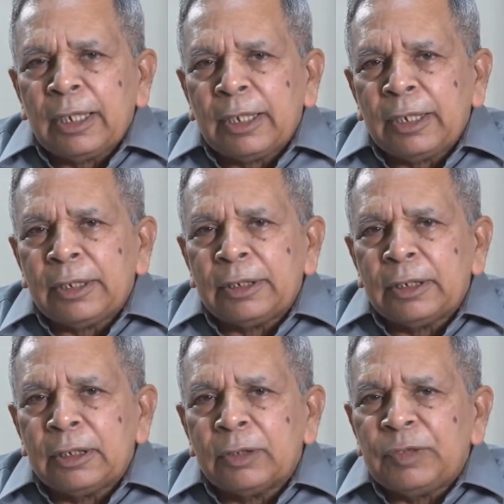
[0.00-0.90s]

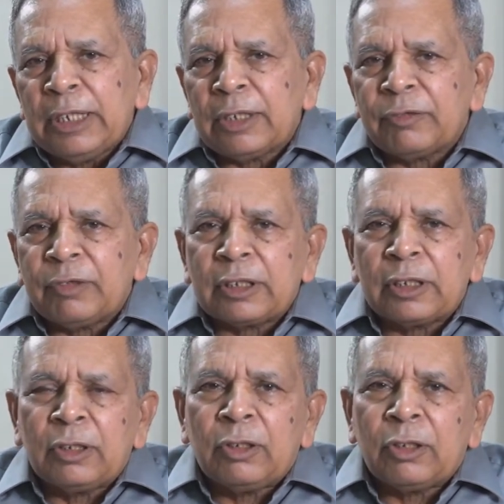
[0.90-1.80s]
and we are
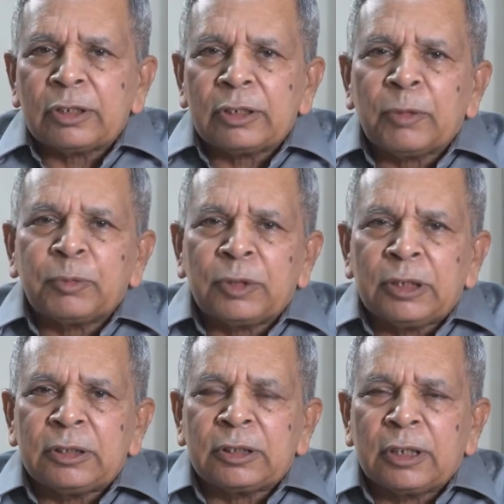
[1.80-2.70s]
working a lot of
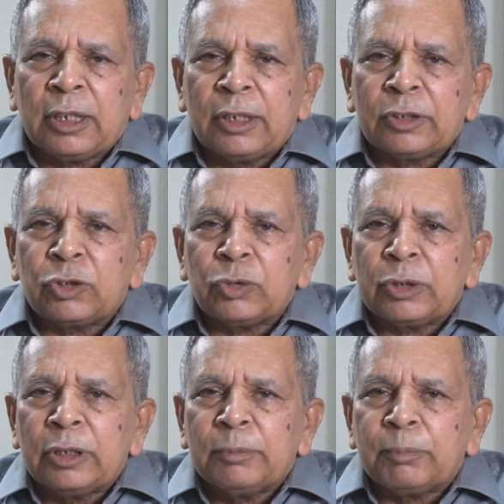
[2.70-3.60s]
things
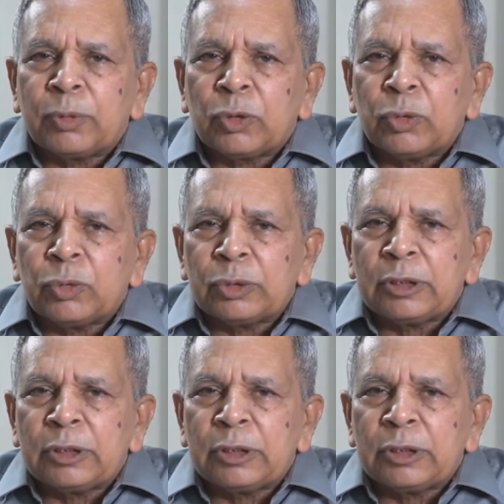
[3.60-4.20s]
to improve